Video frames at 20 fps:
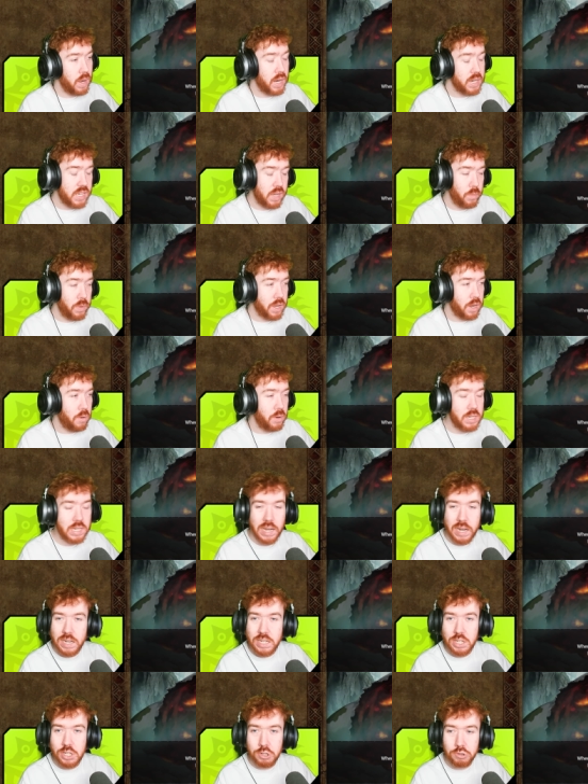But like I said, we can always, I
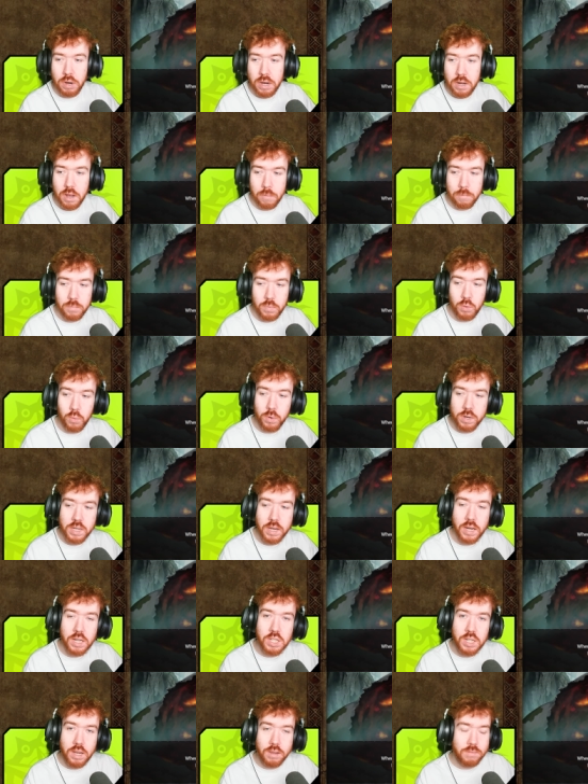guess, just trade up towards
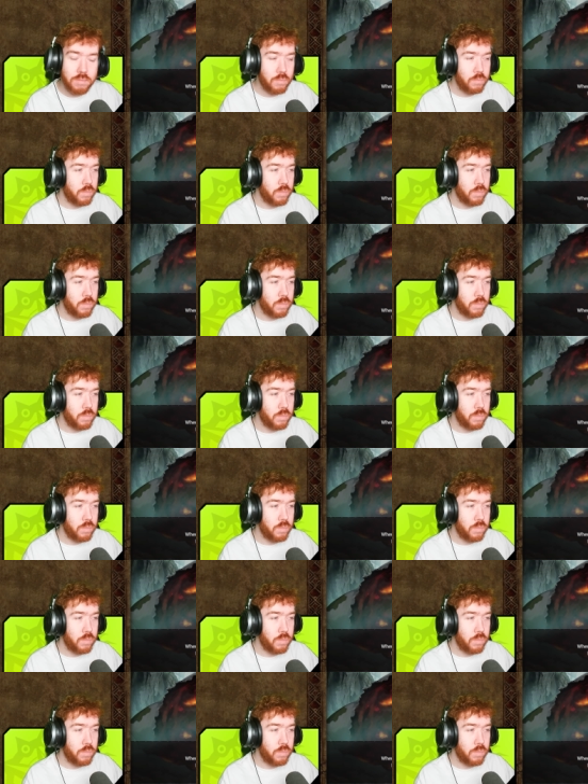next year